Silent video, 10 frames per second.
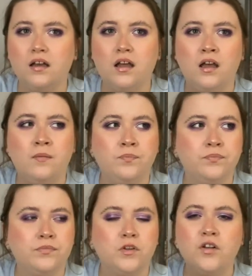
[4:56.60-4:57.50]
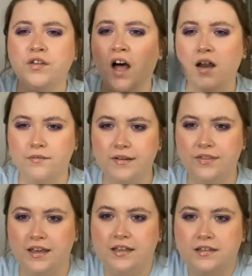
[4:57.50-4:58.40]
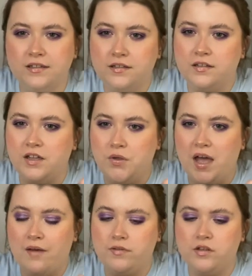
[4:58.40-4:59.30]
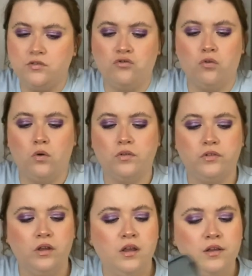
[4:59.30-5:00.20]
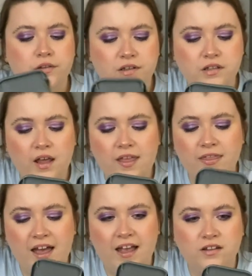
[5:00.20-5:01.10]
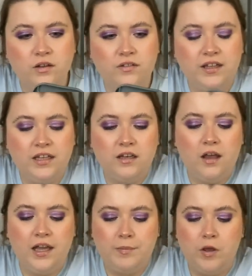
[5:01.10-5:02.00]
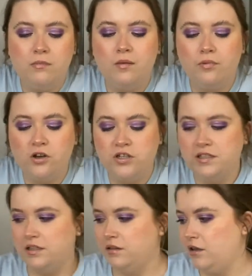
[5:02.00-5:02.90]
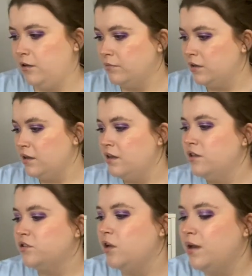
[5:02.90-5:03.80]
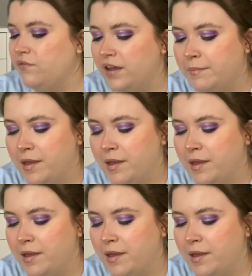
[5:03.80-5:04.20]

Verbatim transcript: you know, the cutlery things that you have in your drawers. So it's like that. So I was thinking I could put my brushes in them. So if I